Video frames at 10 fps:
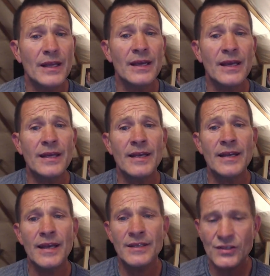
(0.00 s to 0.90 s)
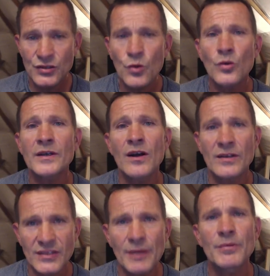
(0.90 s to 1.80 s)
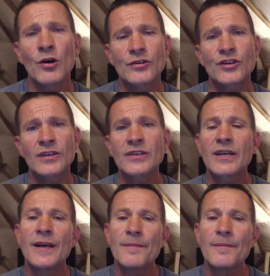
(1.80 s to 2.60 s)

It's stored in our subconscious,